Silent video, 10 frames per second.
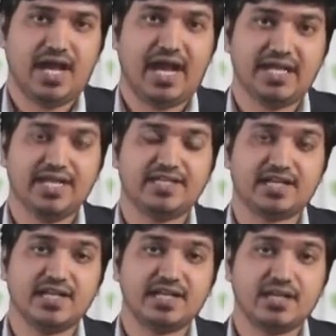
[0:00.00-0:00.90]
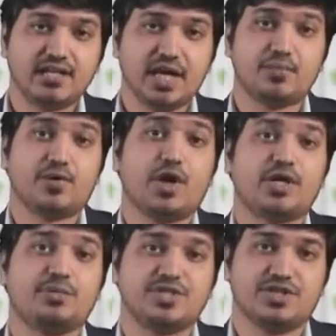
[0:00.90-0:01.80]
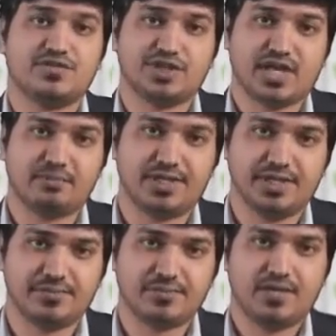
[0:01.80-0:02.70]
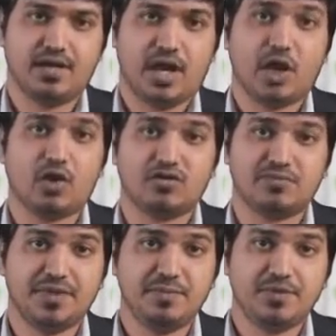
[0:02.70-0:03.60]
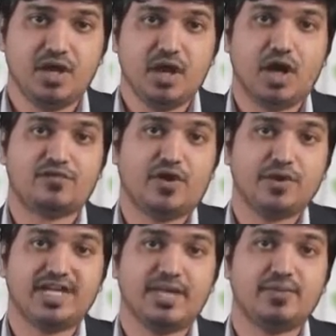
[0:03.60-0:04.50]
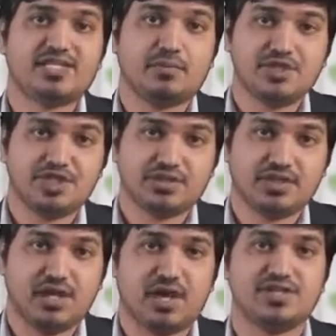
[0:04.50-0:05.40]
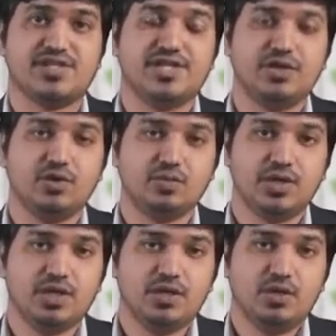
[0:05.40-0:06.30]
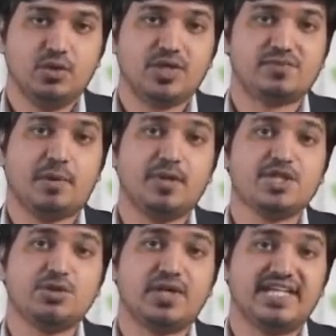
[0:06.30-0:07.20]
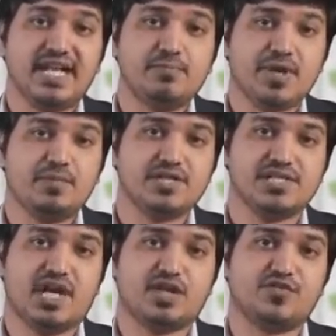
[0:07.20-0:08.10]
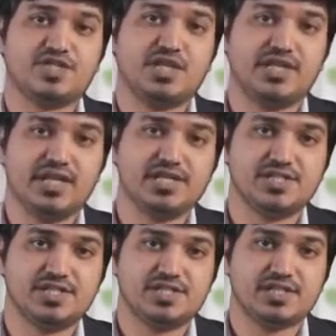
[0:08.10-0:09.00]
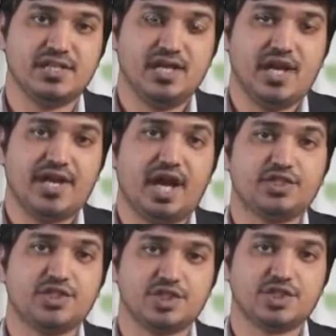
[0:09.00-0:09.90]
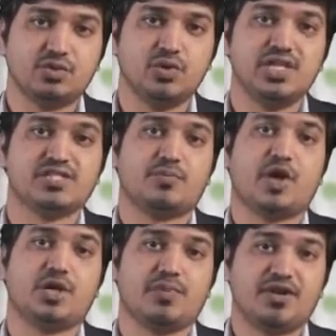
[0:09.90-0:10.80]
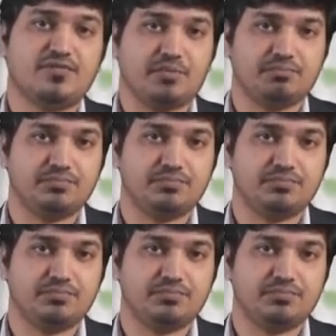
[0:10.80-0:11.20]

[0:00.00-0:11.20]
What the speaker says: I lead the clinical and product vision for the company. Along with me, our founding team is Abhijit, our CTO, who has published over 10 papers in artificial intelligence, and Adarsh, who leads our product platform.